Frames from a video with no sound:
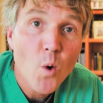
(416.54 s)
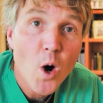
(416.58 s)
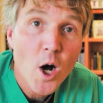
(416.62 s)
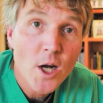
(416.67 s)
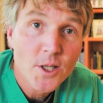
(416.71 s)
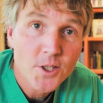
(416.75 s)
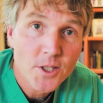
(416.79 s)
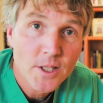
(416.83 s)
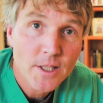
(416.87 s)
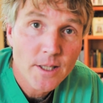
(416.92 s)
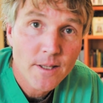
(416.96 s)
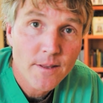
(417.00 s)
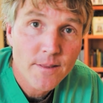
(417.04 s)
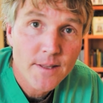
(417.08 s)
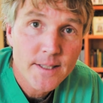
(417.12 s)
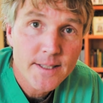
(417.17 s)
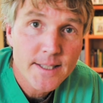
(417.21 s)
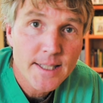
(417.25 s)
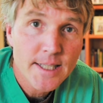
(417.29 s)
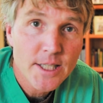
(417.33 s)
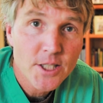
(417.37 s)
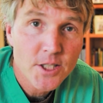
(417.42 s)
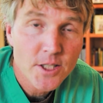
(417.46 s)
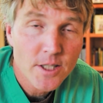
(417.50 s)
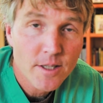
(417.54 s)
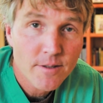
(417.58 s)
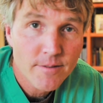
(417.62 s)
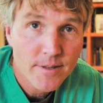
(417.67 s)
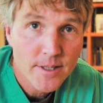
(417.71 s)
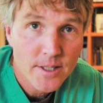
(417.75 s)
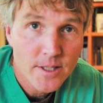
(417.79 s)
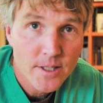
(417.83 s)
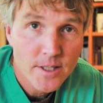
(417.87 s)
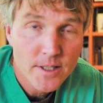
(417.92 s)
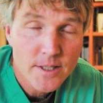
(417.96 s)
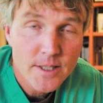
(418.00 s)
watching this edition of
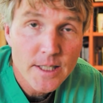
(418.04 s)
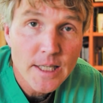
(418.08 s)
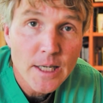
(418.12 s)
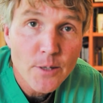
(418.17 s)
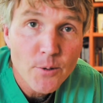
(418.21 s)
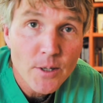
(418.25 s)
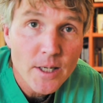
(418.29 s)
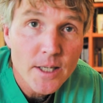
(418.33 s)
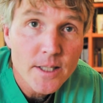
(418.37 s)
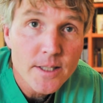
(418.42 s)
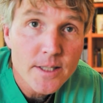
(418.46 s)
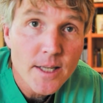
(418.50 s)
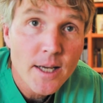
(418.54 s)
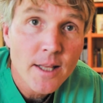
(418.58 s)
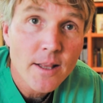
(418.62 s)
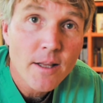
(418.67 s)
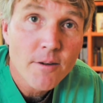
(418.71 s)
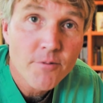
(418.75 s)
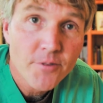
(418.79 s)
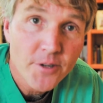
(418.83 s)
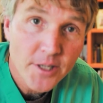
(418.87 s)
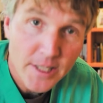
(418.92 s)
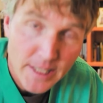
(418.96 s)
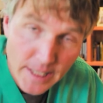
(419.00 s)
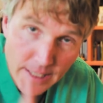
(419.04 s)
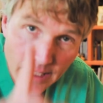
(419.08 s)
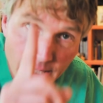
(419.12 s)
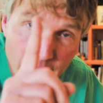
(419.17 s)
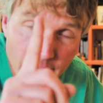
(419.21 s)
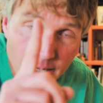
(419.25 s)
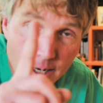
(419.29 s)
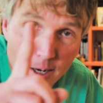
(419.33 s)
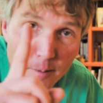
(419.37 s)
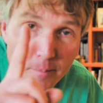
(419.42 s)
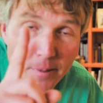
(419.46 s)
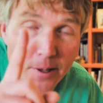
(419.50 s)
Veterinary Secrets. I'd love for you to
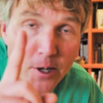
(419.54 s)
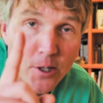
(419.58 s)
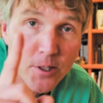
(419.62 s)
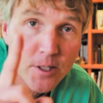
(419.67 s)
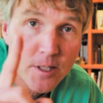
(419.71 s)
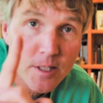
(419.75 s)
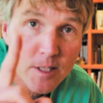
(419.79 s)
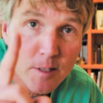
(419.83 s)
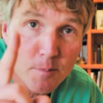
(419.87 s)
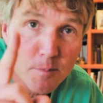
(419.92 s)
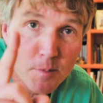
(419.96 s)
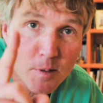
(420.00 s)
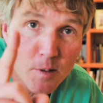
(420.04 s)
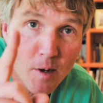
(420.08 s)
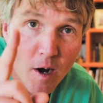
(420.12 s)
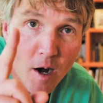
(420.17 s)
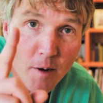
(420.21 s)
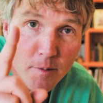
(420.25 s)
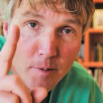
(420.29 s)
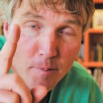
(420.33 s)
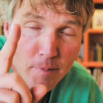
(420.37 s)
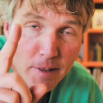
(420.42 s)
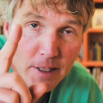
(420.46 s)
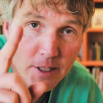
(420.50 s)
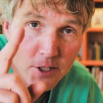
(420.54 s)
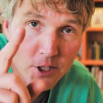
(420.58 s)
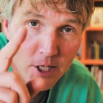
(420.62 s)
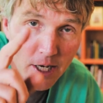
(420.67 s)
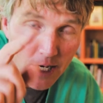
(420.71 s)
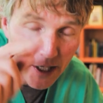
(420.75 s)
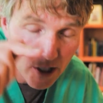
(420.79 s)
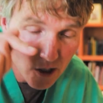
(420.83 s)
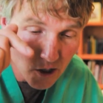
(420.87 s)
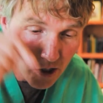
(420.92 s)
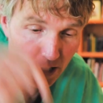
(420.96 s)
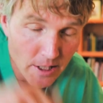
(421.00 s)
click up there to subscribe to my
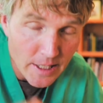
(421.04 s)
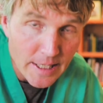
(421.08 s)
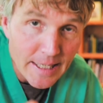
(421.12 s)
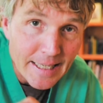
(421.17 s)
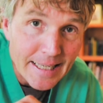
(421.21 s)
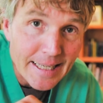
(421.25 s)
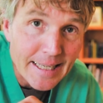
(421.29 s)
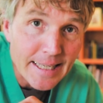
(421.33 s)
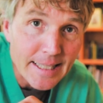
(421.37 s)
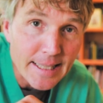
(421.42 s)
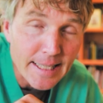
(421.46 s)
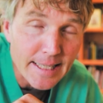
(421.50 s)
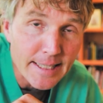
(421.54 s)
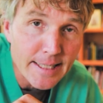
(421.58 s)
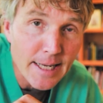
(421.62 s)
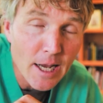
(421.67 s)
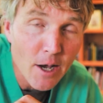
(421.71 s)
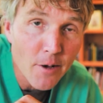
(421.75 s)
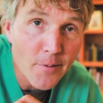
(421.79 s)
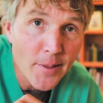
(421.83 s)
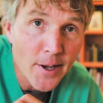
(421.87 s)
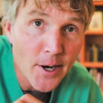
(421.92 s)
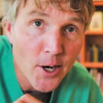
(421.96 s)
channel. Click down